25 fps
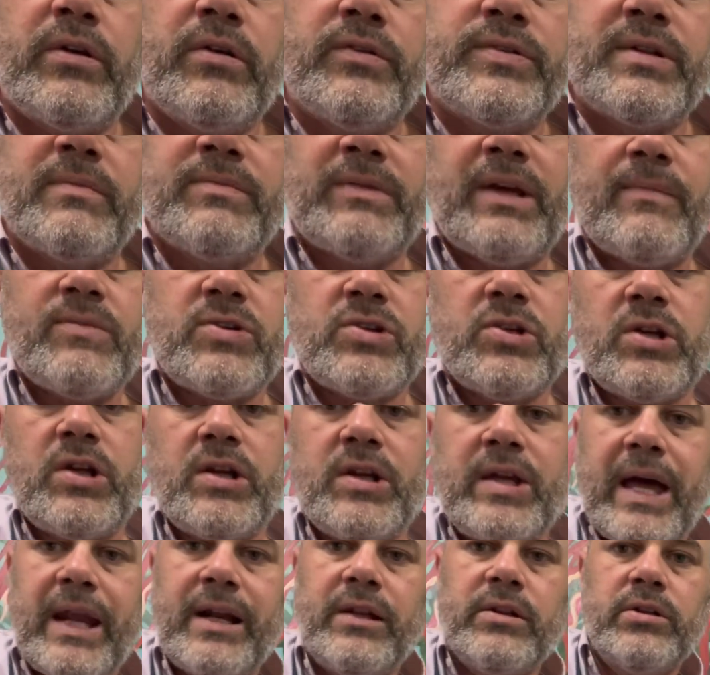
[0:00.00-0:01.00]
Sometimes you can
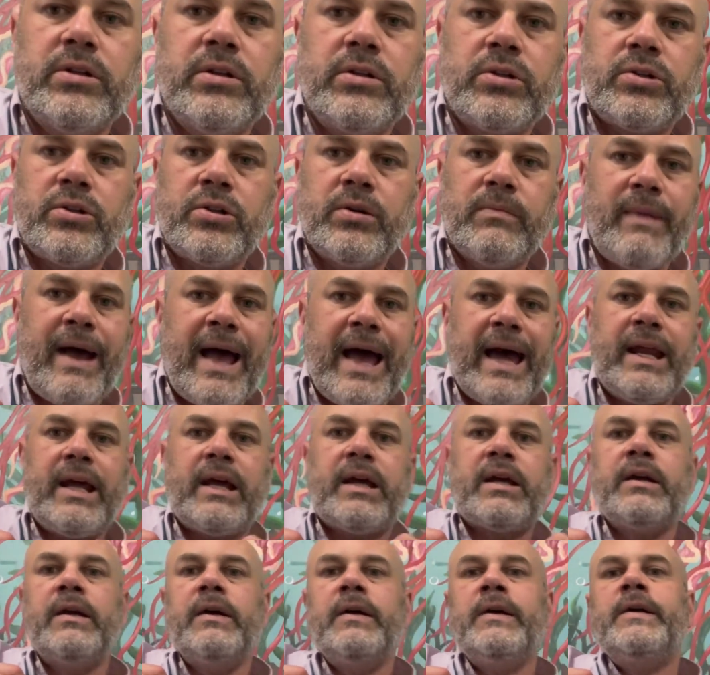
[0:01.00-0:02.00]
get a little
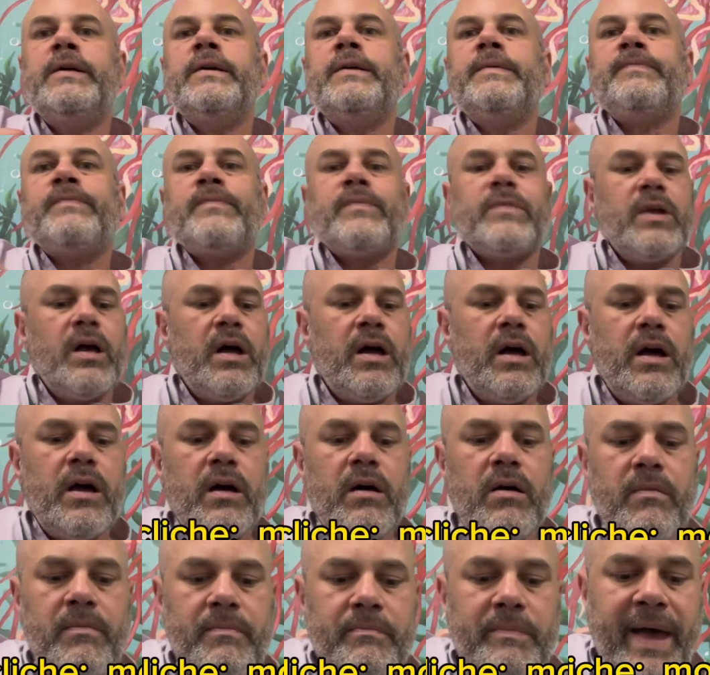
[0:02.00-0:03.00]
chromatic
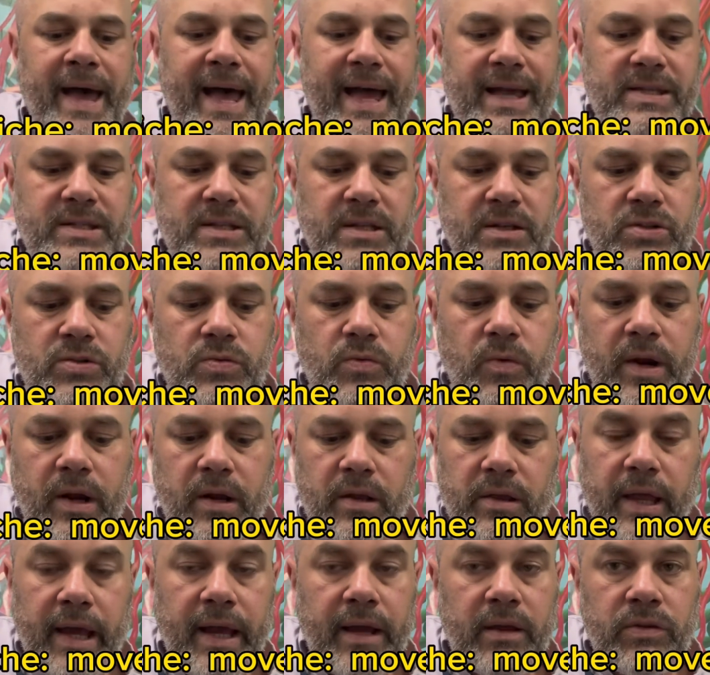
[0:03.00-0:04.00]
passage where
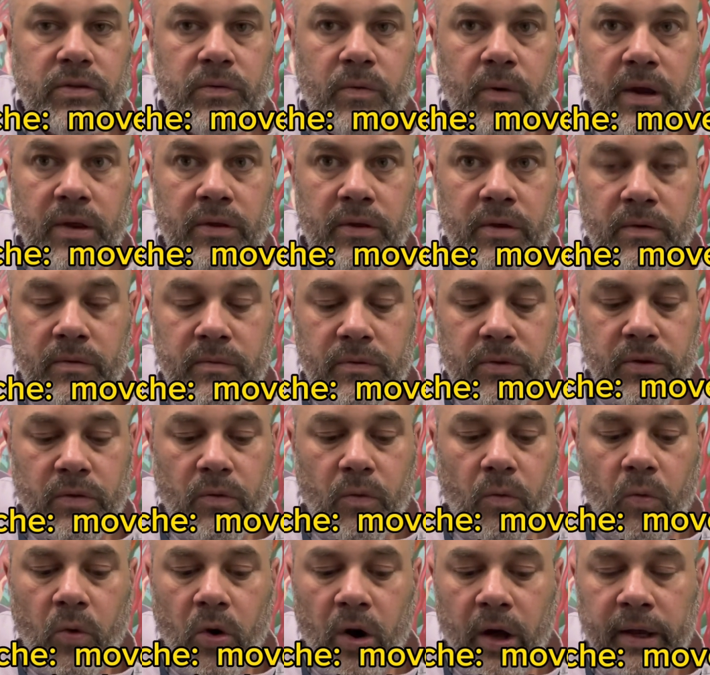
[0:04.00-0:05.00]
the
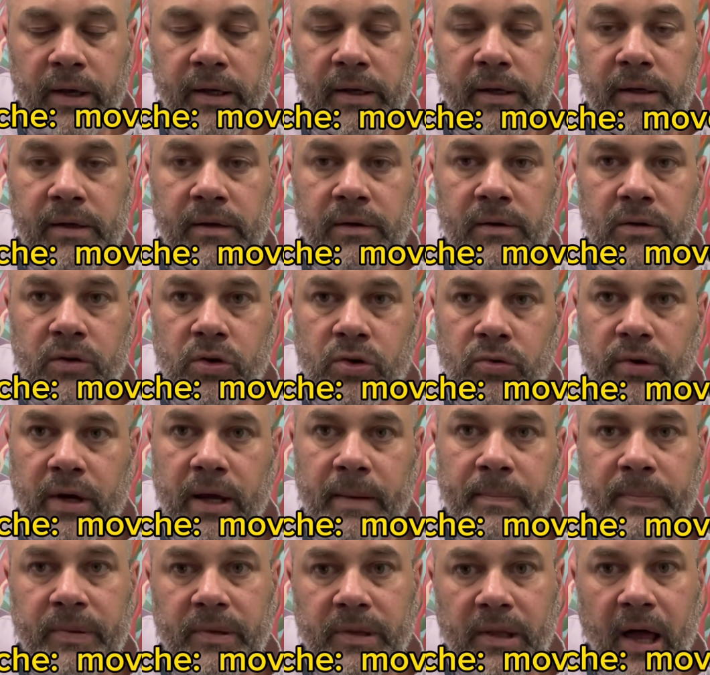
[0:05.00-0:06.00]
one
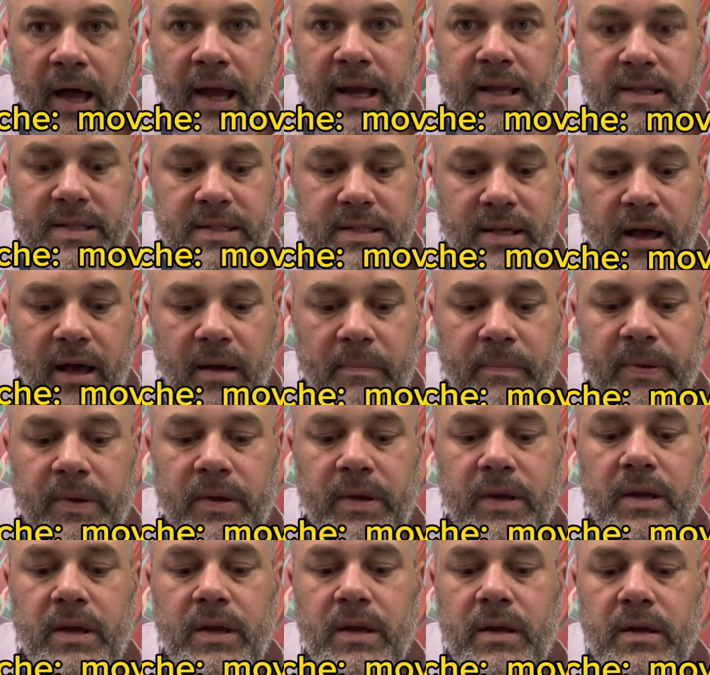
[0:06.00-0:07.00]
grip lines up,
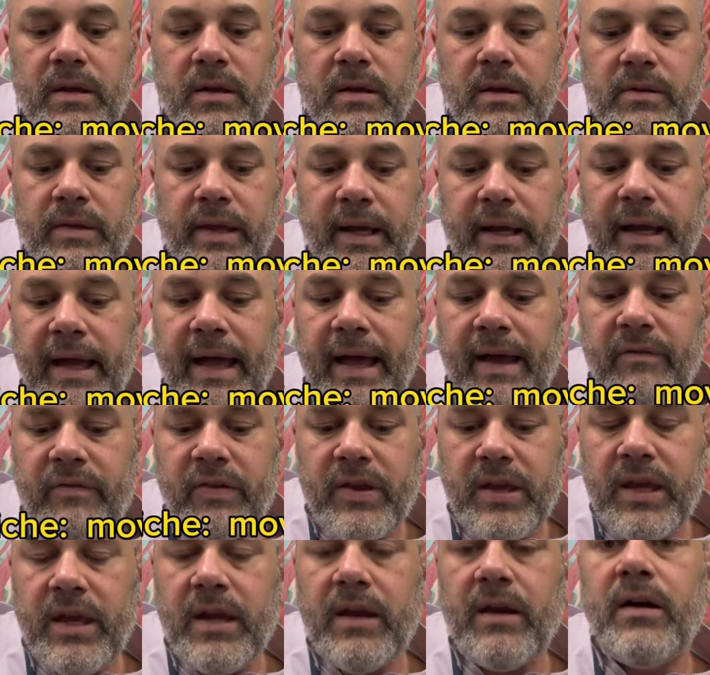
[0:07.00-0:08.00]
like I have
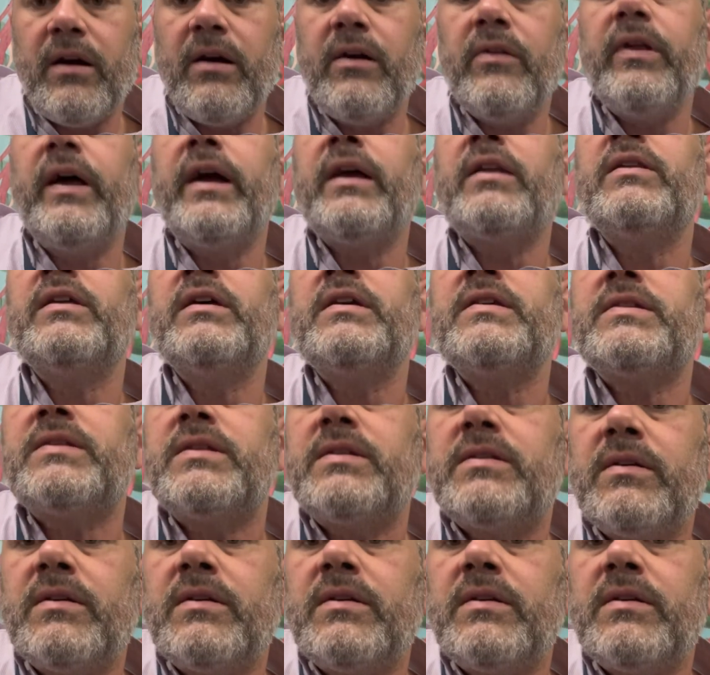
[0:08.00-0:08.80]
here, like this